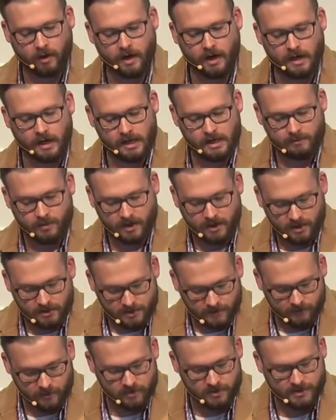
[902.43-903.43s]
God because
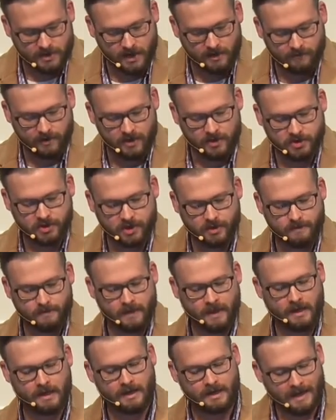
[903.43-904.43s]
of your salvation,
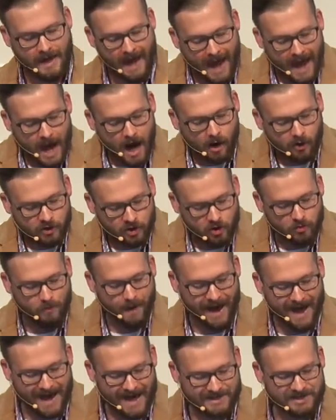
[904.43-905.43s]
now you
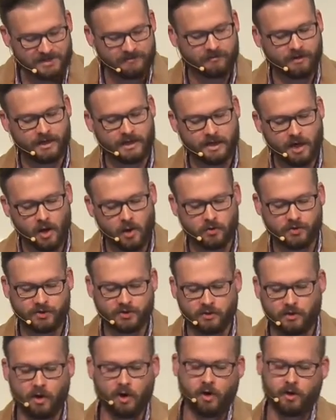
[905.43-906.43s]
passively coast
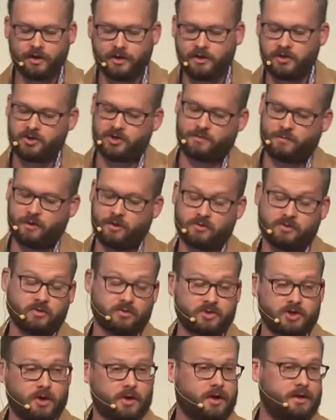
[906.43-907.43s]
along in your spiritual
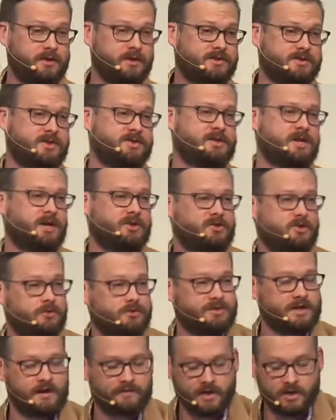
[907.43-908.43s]
journey. This is not true
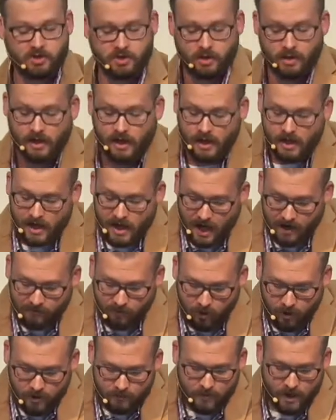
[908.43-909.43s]
salvation. I've
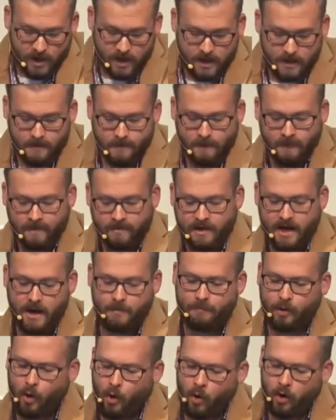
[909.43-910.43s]
already made
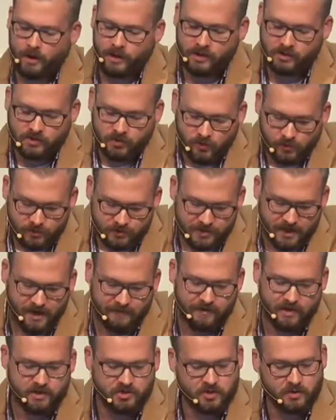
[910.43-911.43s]
that point as true
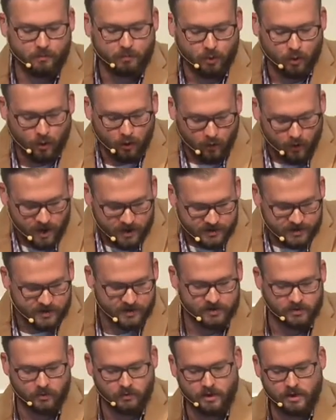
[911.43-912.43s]
salvation
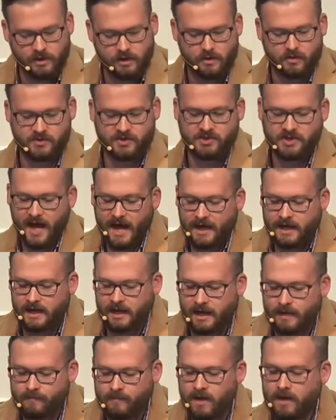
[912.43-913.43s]
progresses through the years.
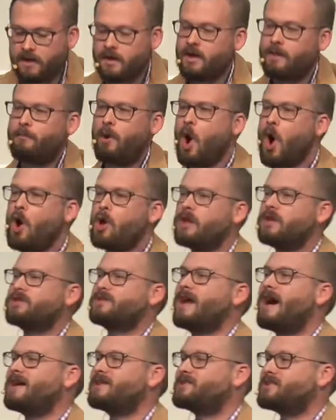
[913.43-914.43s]
Second, Paul is
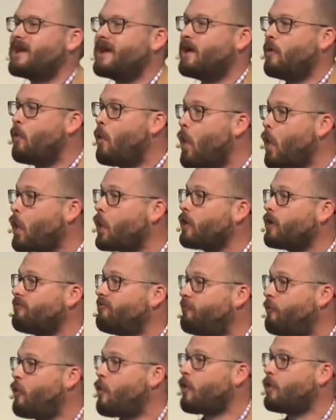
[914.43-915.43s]
not saying work
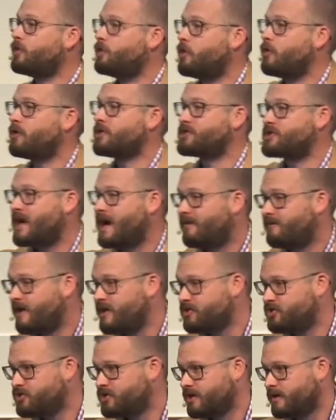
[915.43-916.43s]
for your
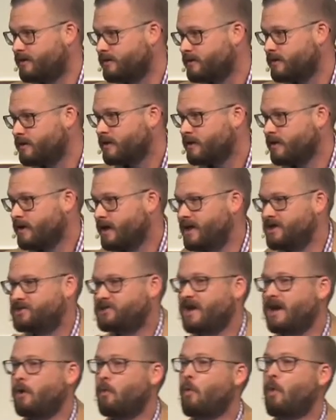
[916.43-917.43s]
salvation, he's
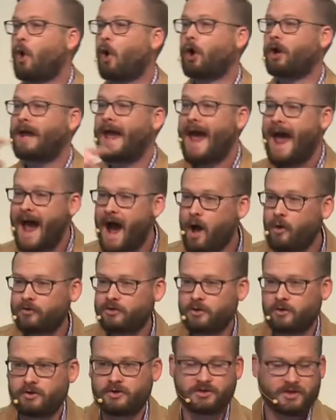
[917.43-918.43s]
saying work out
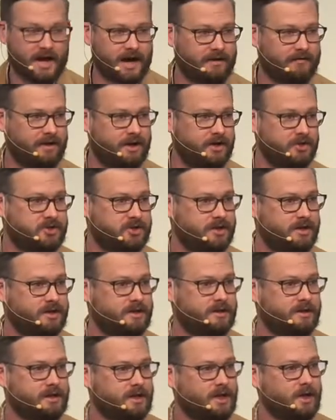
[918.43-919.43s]
your salvation
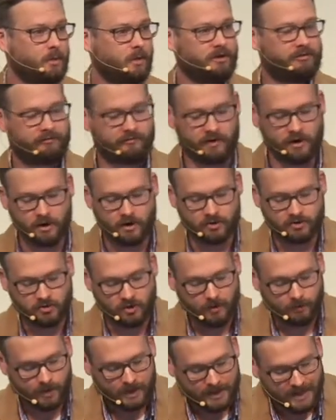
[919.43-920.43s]
with fear and
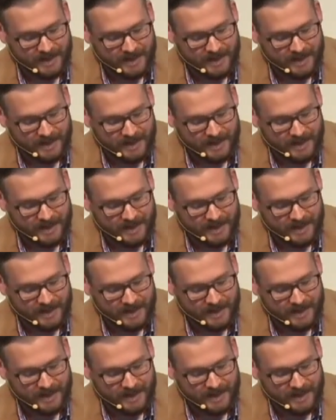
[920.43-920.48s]
trembling.